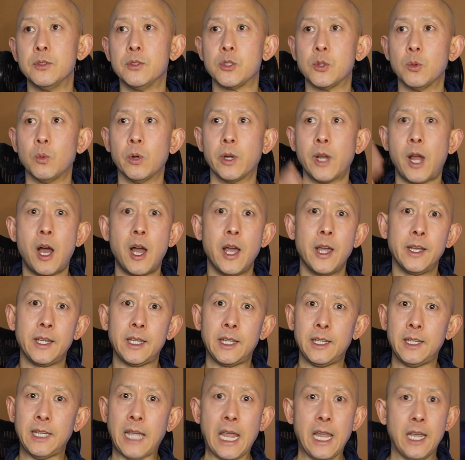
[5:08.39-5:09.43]
So when I
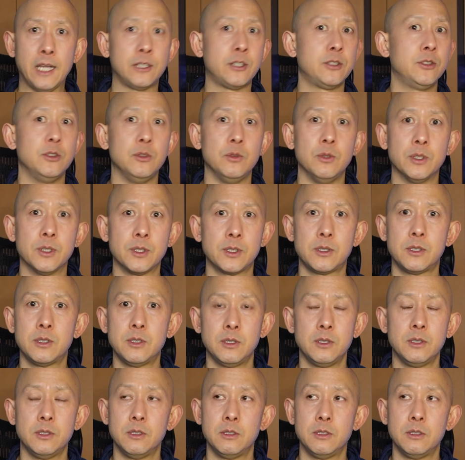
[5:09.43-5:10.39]
can't do this